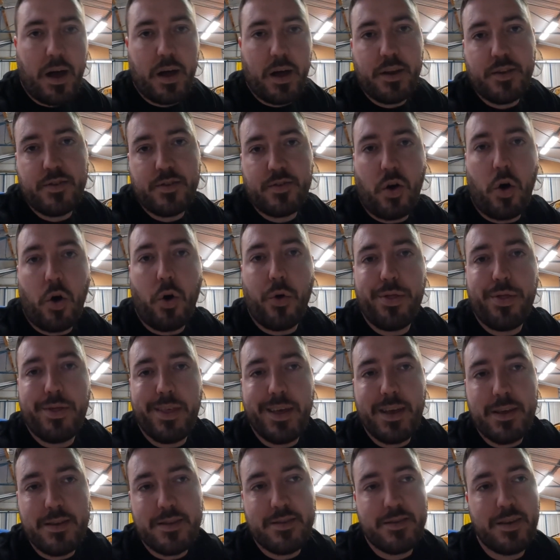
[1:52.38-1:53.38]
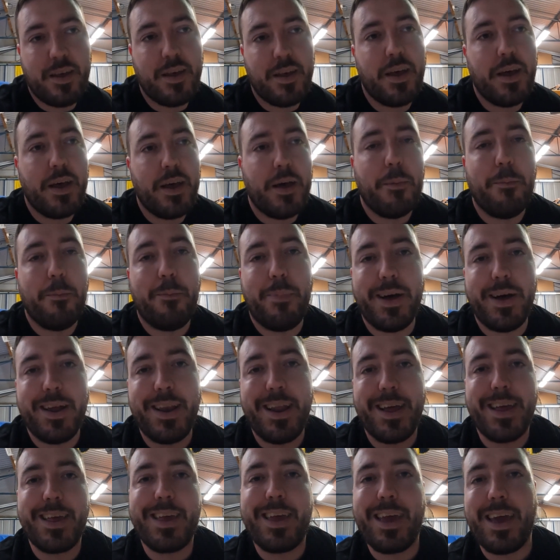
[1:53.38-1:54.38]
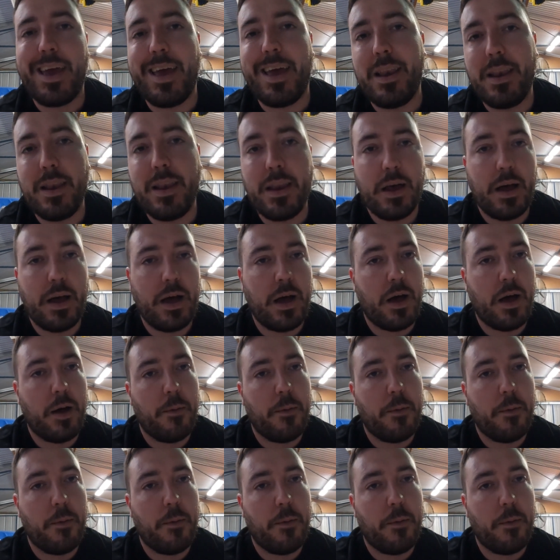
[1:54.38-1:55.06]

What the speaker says: harness on this. But again,